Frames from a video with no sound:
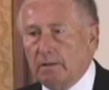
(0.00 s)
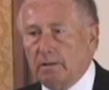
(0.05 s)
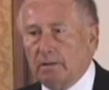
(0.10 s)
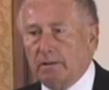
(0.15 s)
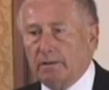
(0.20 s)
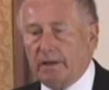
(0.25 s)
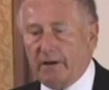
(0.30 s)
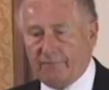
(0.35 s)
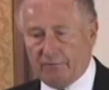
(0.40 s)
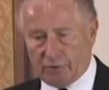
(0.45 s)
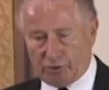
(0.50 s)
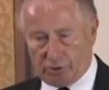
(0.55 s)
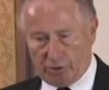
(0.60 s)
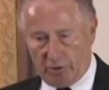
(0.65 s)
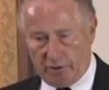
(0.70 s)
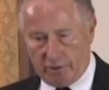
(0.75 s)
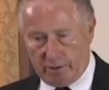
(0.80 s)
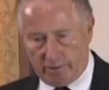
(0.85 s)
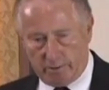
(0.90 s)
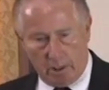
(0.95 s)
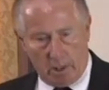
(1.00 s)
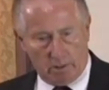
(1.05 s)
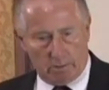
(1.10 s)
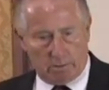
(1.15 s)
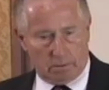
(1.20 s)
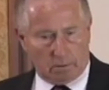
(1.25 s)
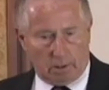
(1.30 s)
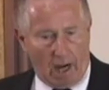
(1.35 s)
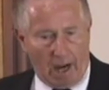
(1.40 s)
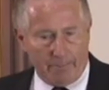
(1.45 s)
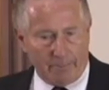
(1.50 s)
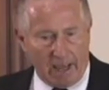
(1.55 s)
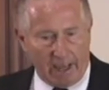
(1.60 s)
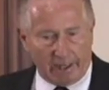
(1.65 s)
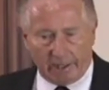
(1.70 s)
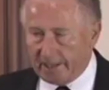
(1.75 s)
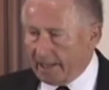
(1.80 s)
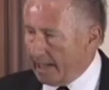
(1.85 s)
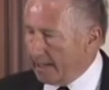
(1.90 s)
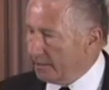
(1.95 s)
They've asserted, I'm not an
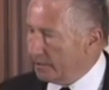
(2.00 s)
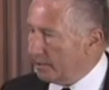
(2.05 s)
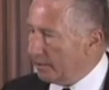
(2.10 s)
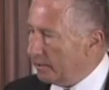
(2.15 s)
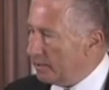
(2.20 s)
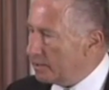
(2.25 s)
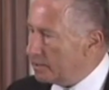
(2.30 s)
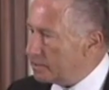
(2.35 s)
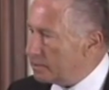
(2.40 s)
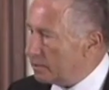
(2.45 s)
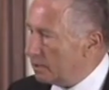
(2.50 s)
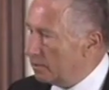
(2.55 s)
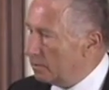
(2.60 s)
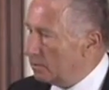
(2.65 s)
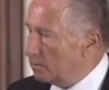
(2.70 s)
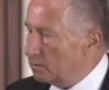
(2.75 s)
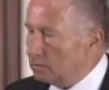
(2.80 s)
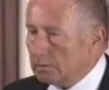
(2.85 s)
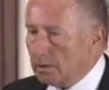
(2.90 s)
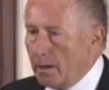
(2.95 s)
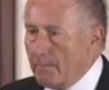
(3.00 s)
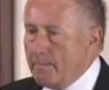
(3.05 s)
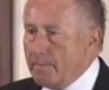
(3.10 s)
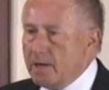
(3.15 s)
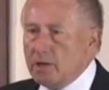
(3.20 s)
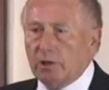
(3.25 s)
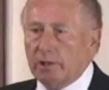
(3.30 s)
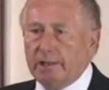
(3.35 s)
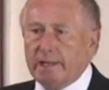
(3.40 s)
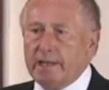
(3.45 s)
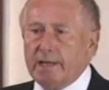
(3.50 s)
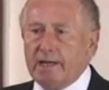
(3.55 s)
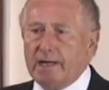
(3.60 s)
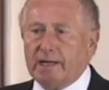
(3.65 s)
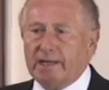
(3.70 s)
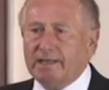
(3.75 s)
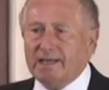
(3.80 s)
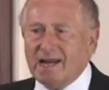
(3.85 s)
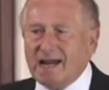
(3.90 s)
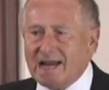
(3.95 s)
atheist, I'm merely an
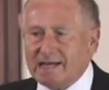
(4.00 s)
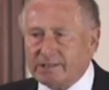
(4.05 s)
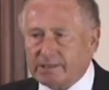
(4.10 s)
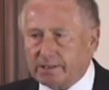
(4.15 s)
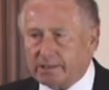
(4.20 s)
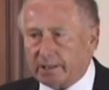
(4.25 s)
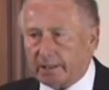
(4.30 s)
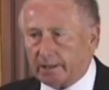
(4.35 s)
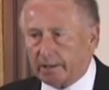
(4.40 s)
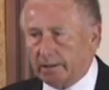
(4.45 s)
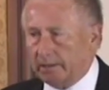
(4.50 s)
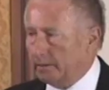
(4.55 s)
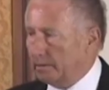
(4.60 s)
agnostic.